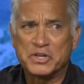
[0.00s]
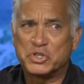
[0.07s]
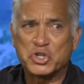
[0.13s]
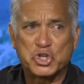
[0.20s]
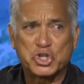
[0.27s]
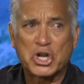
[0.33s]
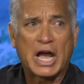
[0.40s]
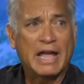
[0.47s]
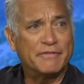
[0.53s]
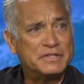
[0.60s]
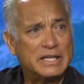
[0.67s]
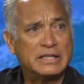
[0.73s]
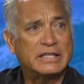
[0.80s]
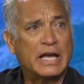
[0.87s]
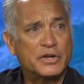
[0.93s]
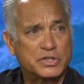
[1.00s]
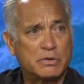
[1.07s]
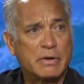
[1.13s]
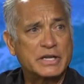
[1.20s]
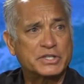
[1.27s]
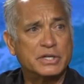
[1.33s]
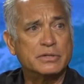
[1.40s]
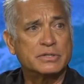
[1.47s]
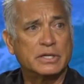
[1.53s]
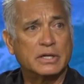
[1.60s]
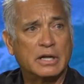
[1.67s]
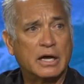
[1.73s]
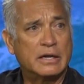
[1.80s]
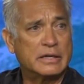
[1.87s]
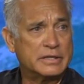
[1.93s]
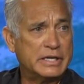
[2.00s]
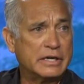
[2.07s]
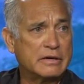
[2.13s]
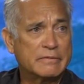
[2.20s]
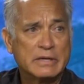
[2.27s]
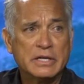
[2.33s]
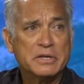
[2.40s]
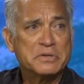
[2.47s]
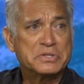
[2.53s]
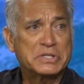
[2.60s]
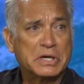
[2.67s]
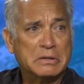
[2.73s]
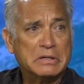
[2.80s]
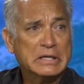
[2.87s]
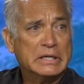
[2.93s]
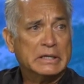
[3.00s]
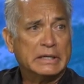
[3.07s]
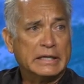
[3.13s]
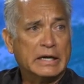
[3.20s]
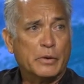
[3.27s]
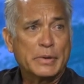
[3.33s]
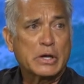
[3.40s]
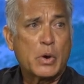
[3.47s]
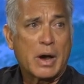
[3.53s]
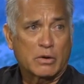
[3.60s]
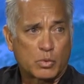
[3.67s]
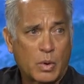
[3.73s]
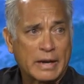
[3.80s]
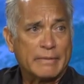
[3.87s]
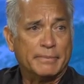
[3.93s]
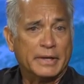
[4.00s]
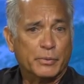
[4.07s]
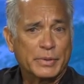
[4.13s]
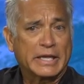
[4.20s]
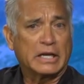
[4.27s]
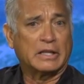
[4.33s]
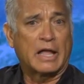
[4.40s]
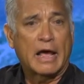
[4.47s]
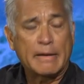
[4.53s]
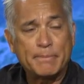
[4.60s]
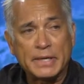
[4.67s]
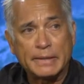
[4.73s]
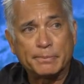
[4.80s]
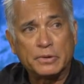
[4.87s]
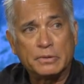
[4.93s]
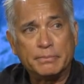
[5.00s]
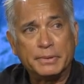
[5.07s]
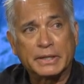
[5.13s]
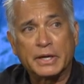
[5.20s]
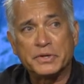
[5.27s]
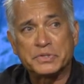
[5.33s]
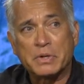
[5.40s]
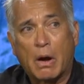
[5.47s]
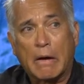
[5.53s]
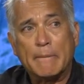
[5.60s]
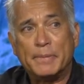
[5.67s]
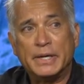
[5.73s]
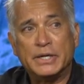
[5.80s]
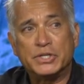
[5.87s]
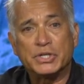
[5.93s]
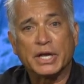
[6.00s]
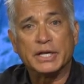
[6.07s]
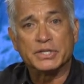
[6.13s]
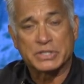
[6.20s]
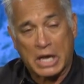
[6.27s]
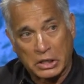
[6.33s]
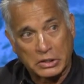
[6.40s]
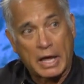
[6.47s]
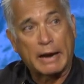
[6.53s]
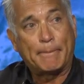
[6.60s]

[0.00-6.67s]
just shy of 10,000 rescues on, on, a year. So, you know, we go out quite a bit. We get a lot of people because our beach has a lot